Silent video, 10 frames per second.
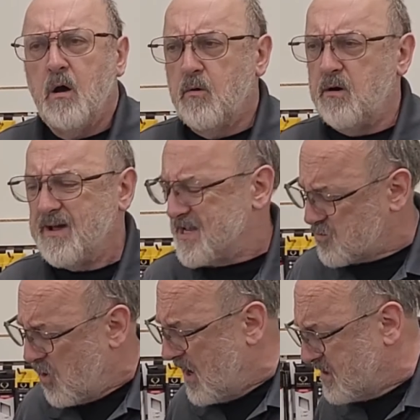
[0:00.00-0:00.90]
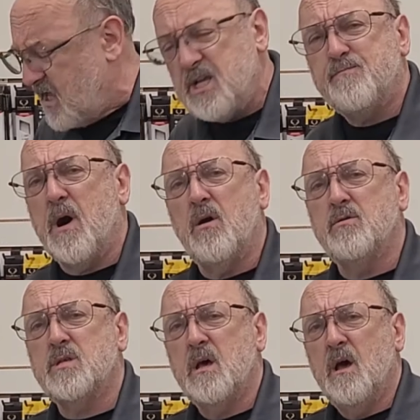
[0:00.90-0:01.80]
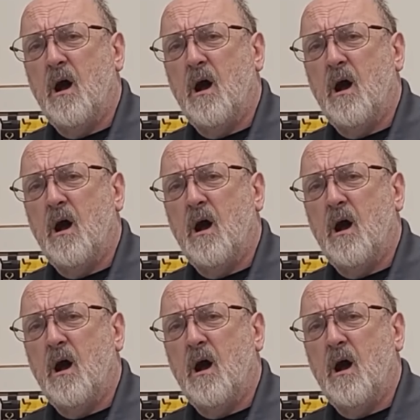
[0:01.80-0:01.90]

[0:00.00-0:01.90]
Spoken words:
Well, guess what? These bows